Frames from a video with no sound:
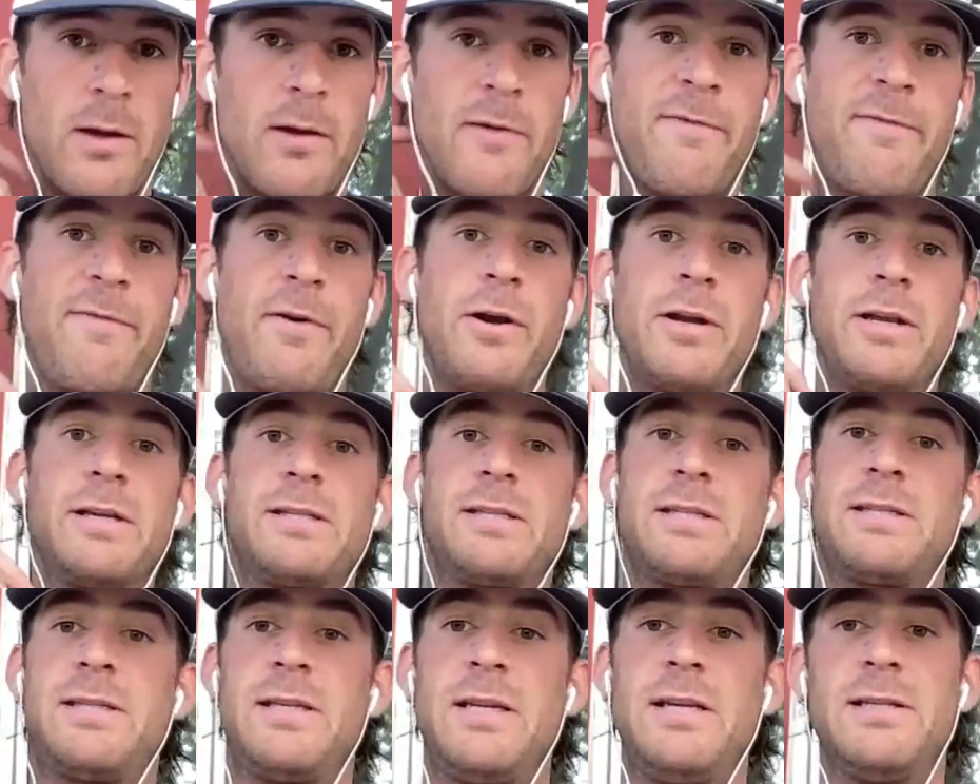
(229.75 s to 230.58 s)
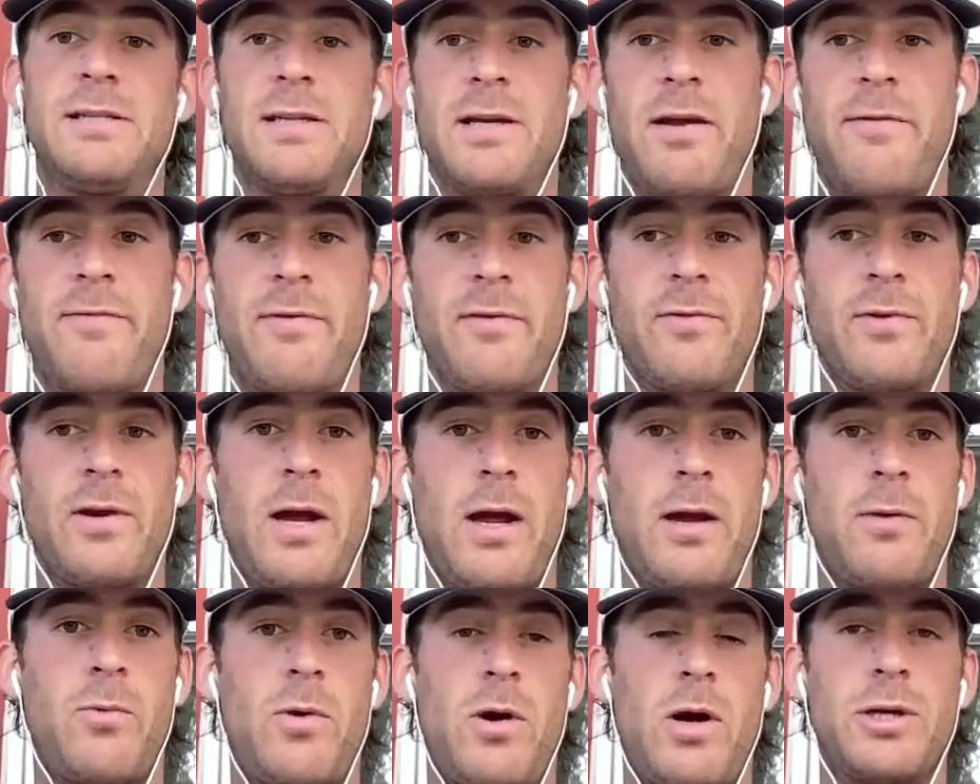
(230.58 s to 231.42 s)
funnest season I've ever
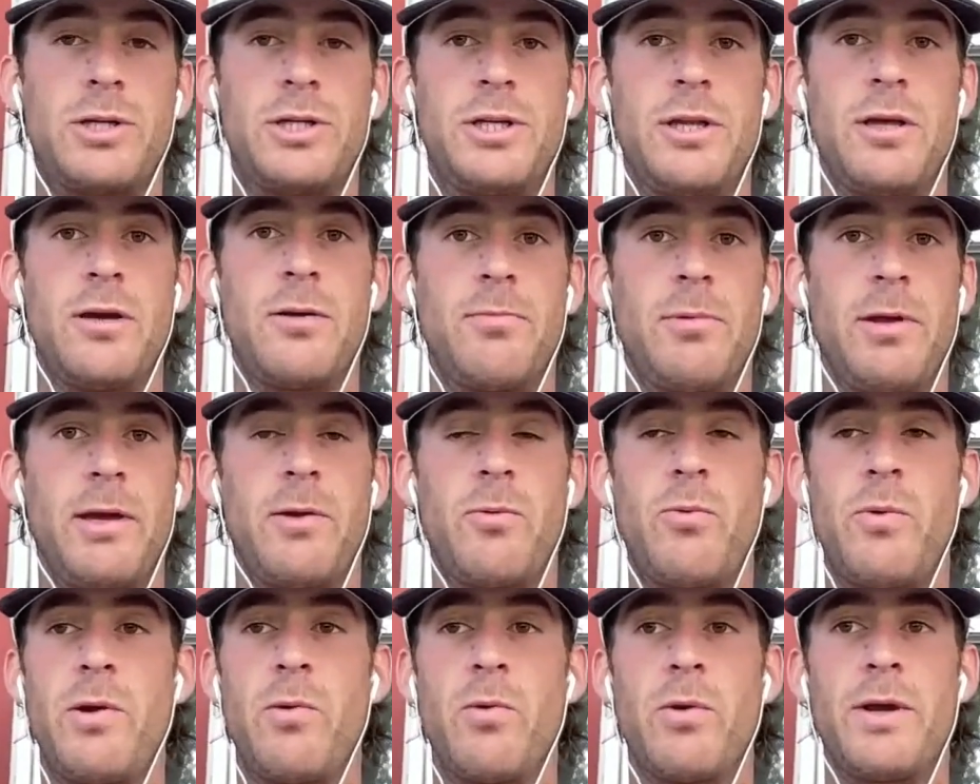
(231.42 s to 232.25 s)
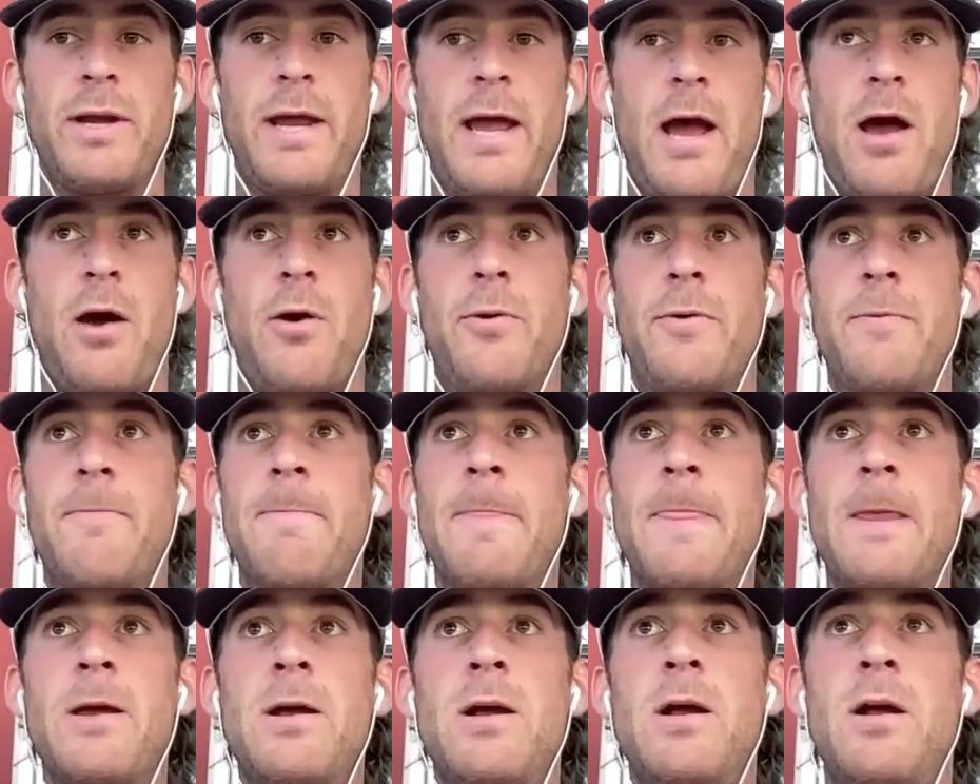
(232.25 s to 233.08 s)
had watching them. Like, we were down
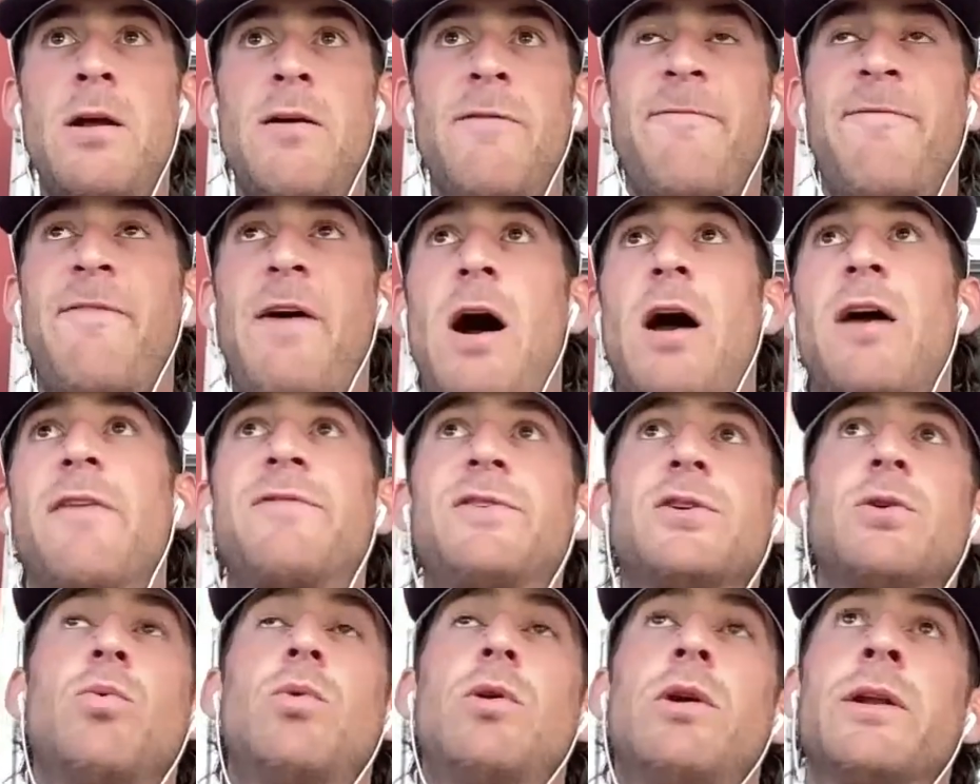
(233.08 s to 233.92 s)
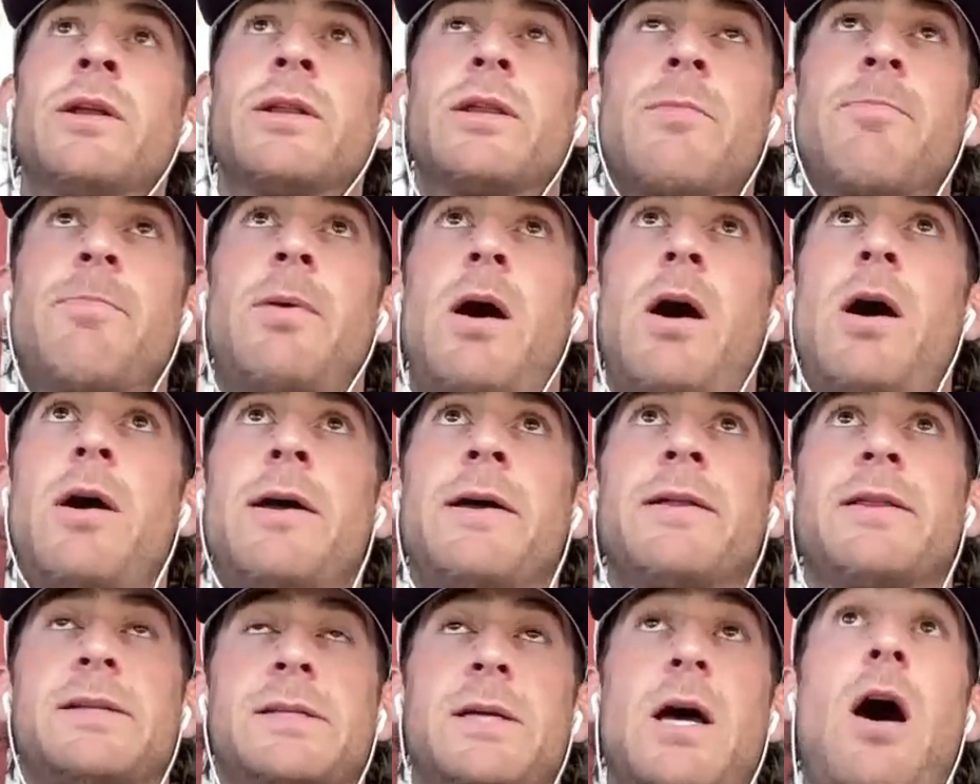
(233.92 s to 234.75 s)
5-1 at
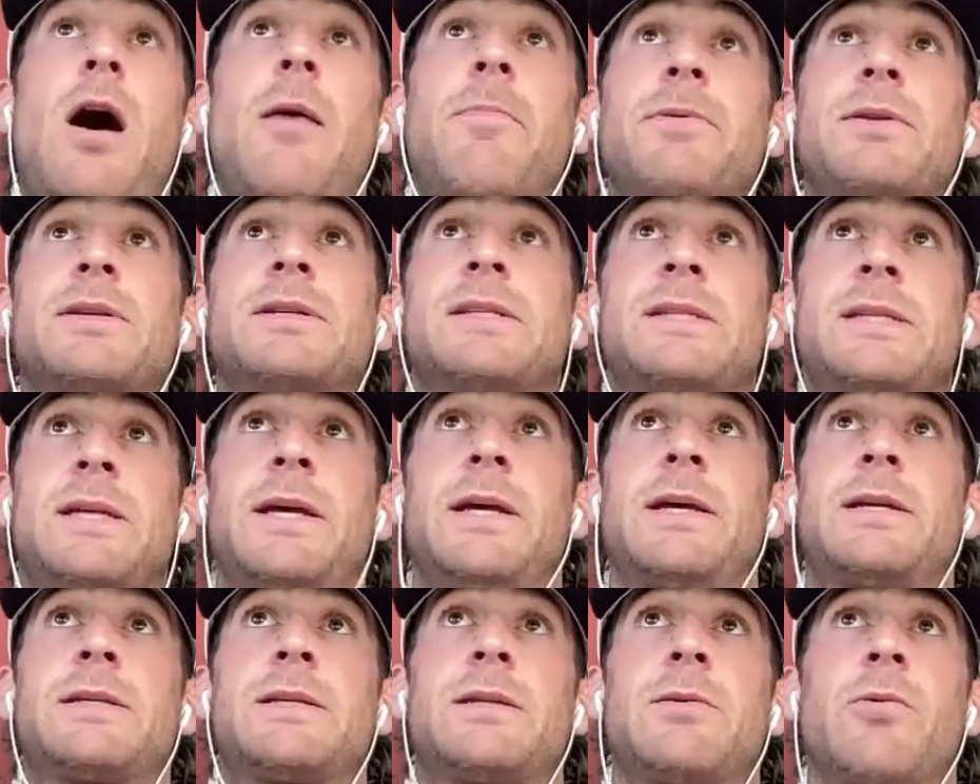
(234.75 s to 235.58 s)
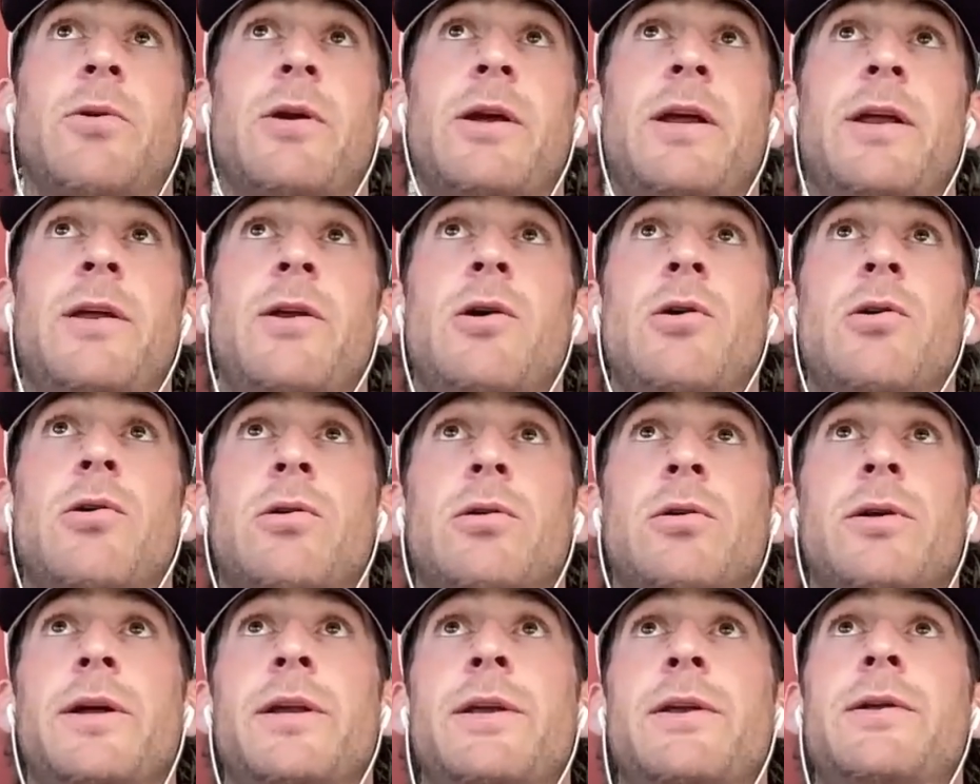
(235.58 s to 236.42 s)
the top of the sixth. We're in
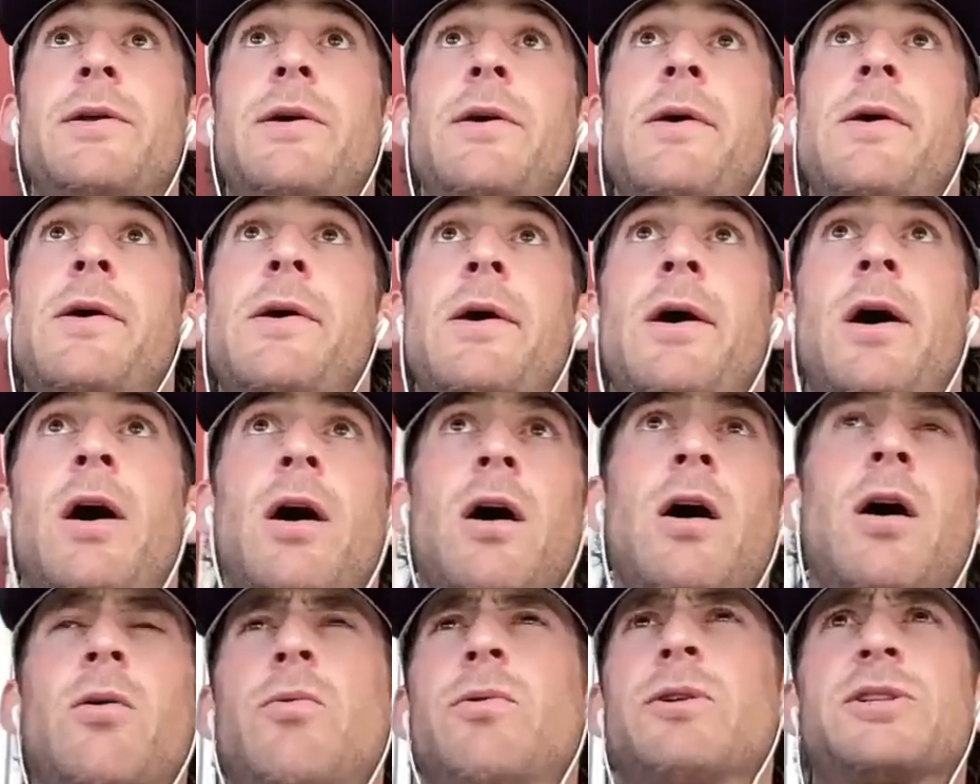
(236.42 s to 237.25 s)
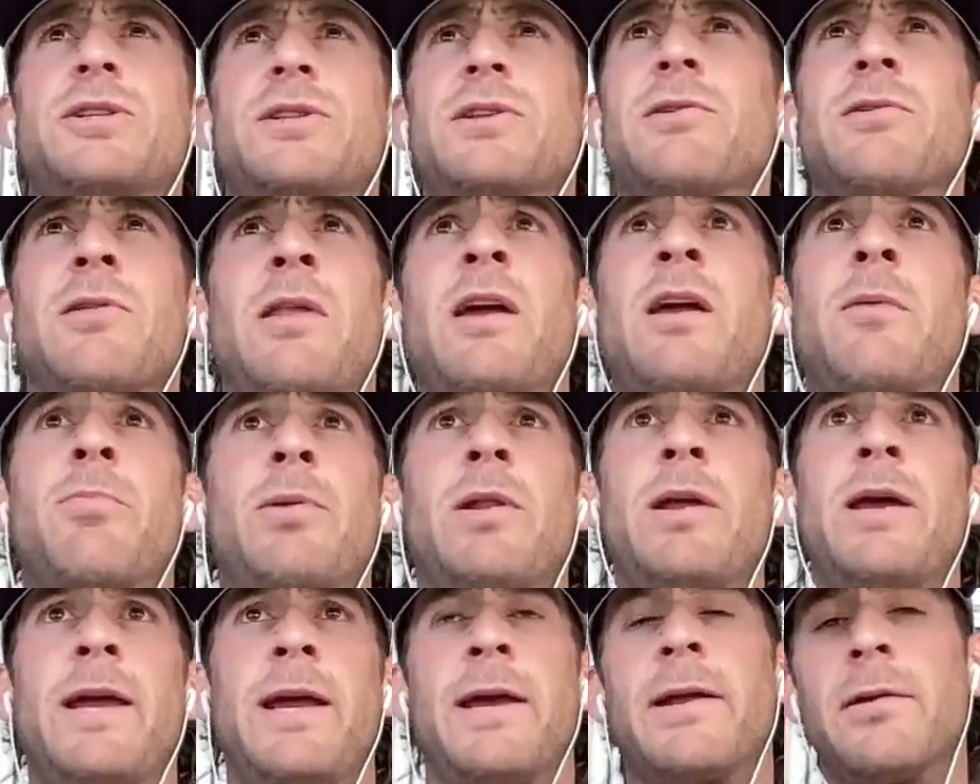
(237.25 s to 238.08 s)
Oakland, which they're like
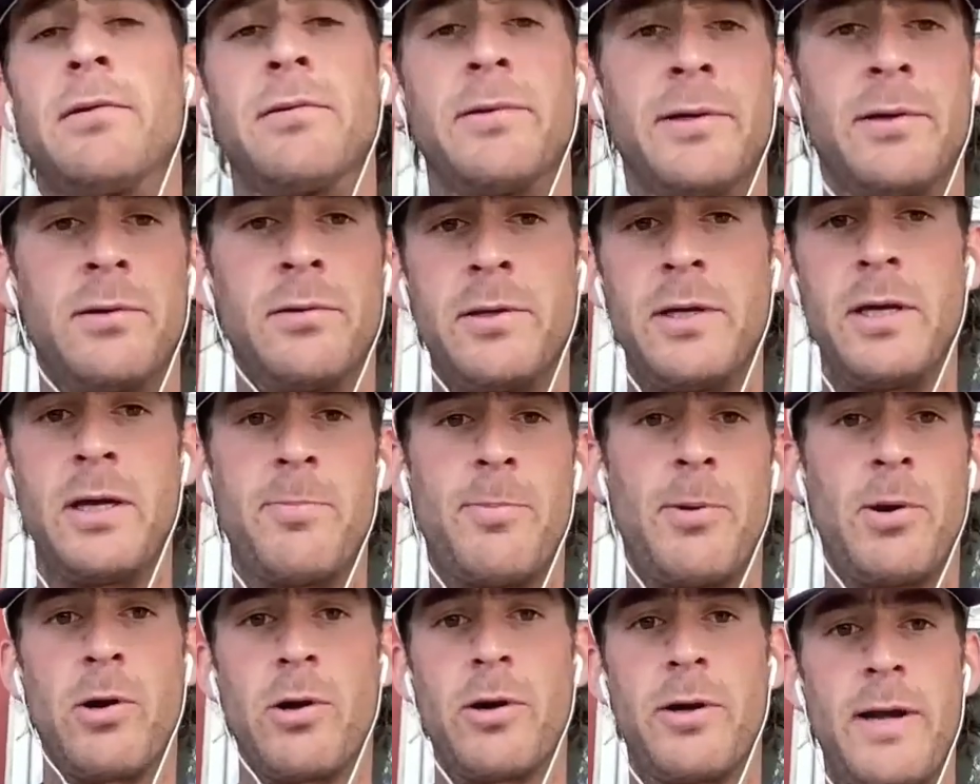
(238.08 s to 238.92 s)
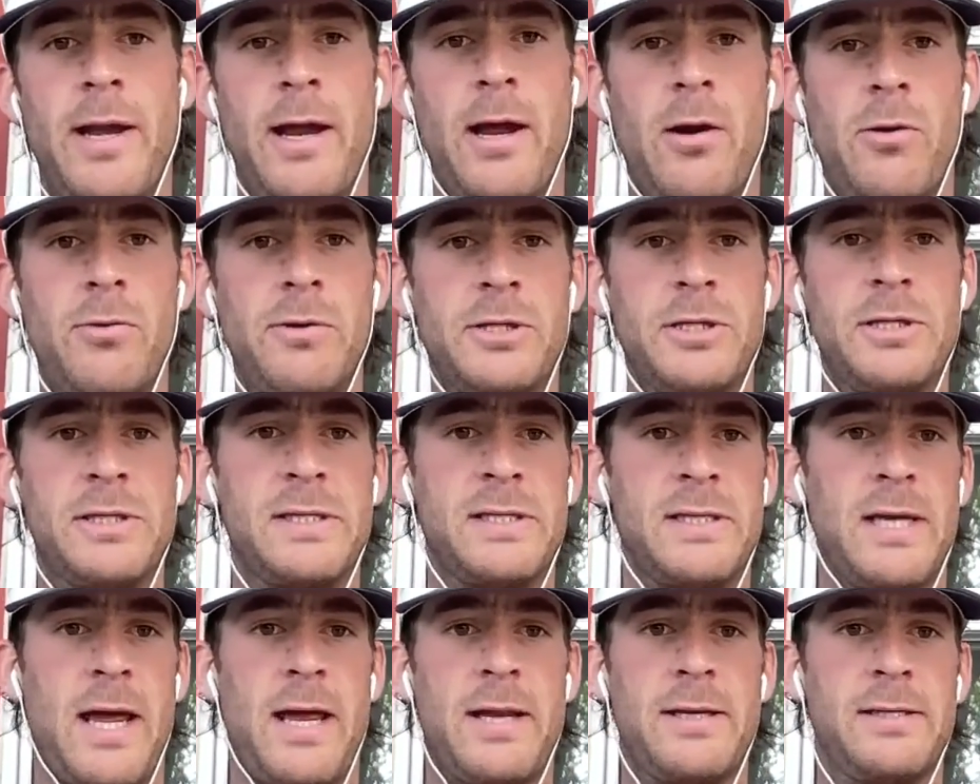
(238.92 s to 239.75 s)
playing at a little league park now, which is
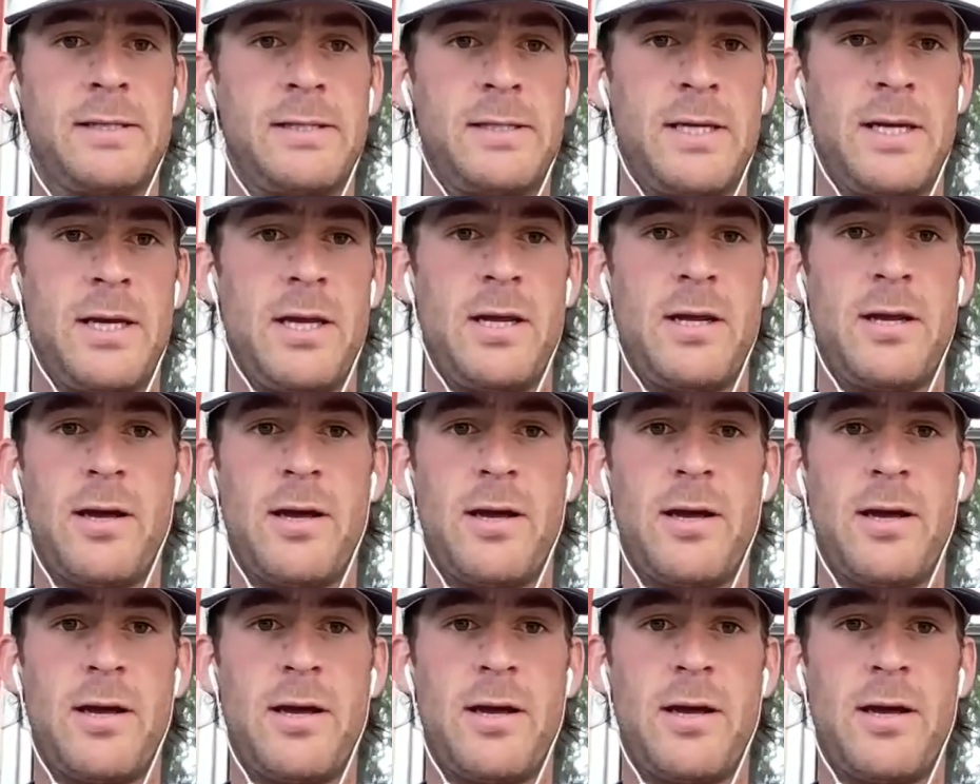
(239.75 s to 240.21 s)
sad to see.